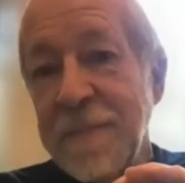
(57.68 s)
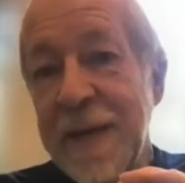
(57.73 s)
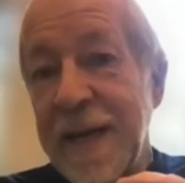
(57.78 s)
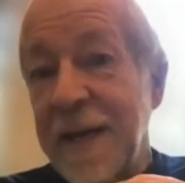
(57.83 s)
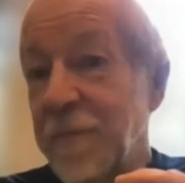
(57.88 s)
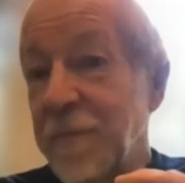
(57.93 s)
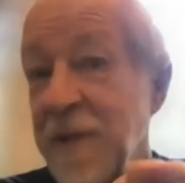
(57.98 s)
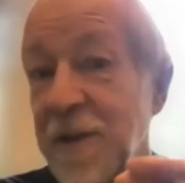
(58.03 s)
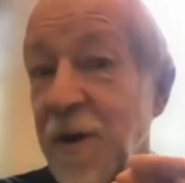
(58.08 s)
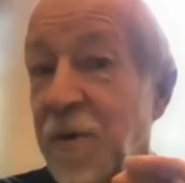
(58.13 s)
man
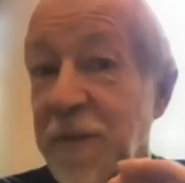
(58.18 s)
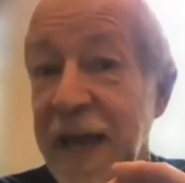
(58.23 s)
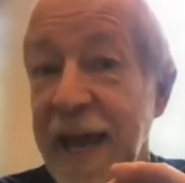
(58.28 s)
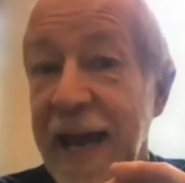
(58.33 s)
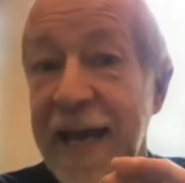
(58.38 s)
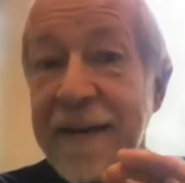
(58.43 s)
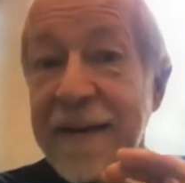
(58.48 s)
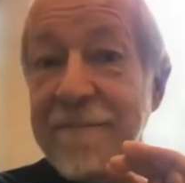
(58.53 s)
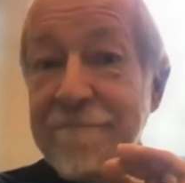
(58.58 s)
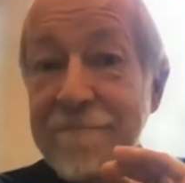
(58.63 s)
we know
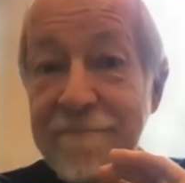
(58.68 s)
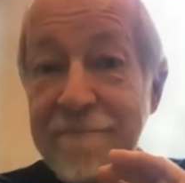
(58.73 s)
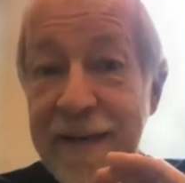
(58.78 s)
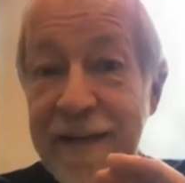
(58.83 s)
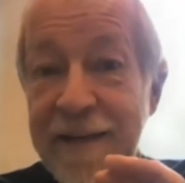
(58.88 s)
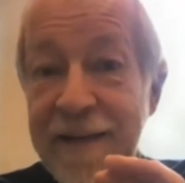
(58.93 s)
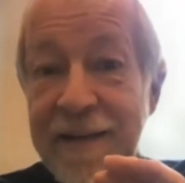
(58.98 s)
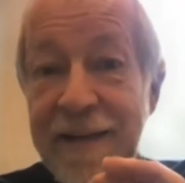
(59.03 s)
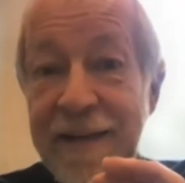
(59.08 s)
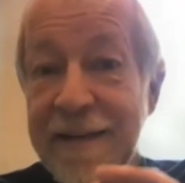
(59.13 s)
that
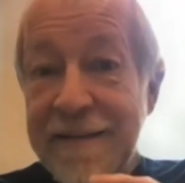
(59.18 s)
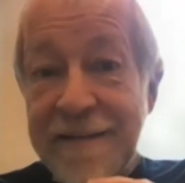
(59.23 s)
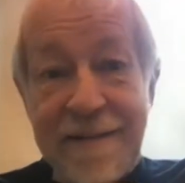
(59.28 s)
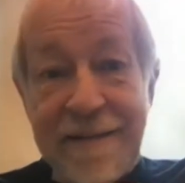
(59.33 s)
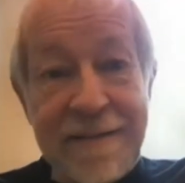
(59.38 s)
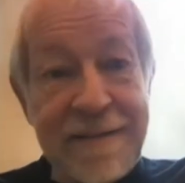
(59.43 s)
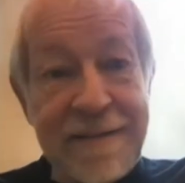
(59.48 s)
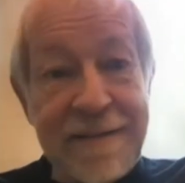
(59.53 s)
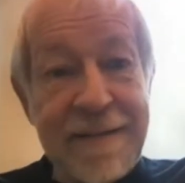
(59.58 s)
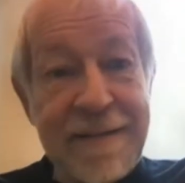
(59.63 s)
Right?
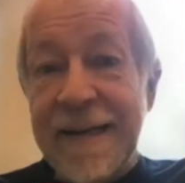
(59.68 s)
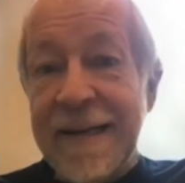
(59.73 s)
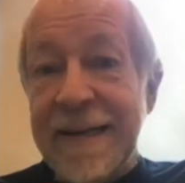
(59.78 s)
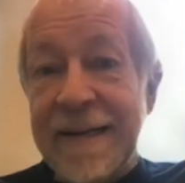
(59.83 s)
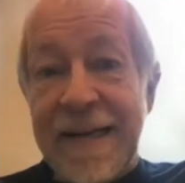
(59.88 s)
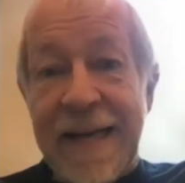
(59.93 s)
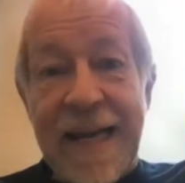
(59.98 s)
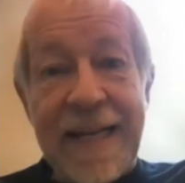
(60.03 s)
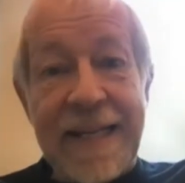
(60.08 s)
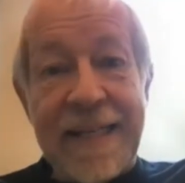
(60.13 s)
It's
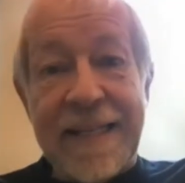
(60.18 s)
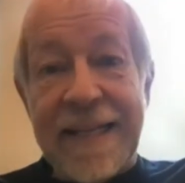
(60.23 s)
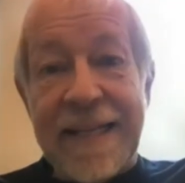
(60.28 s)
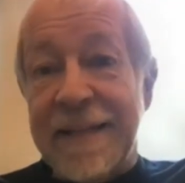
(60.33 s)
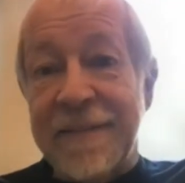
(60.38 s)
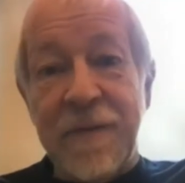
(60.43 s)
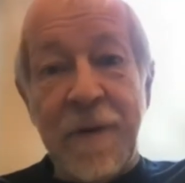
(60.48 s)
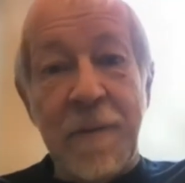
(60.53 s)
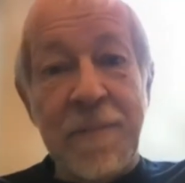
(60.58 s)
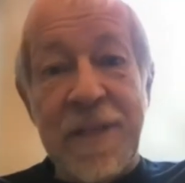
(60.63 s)

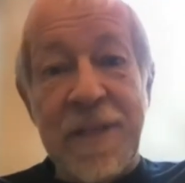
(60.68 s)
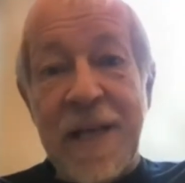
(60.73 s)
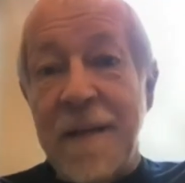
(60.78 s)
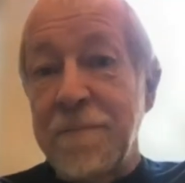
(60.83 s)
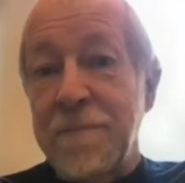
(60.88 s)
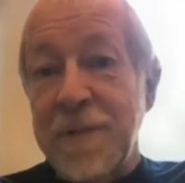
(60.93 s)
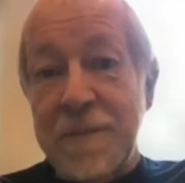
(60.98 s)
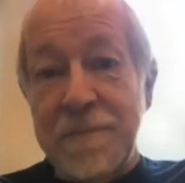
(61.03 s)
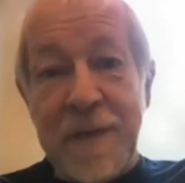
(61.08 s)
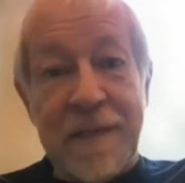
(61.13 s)
it from some
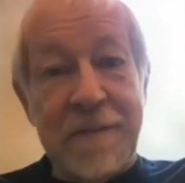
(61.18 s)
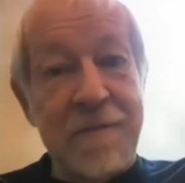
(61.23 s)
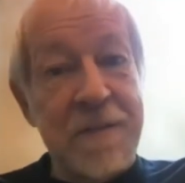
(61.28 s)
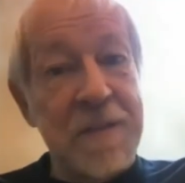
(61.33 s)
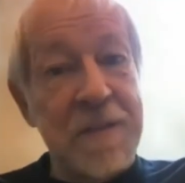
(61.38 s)
perspective